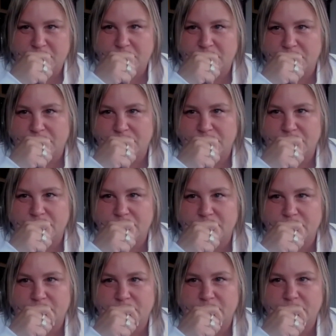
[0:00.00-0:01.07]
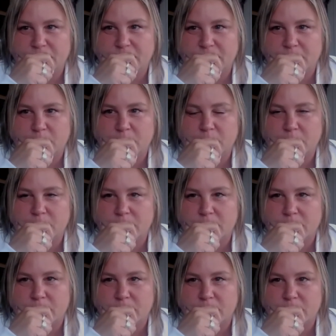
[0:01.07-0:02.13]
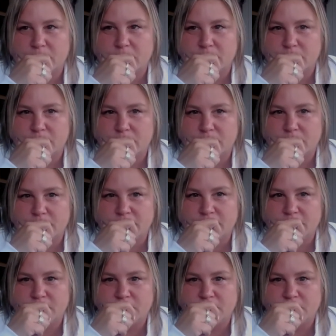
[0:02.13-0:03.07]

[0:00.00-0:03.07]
[no speech]